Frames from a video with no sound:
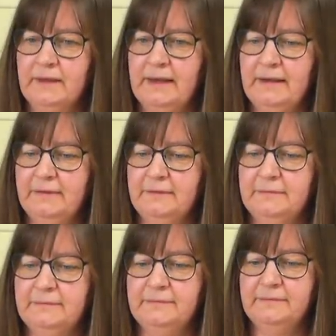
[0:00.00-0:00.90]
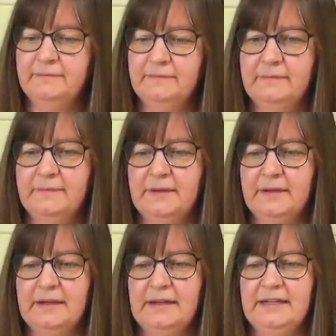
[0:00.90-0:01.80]
Hello.
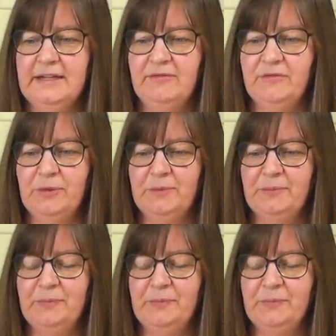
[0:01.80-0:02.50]
Gonna clean your foot.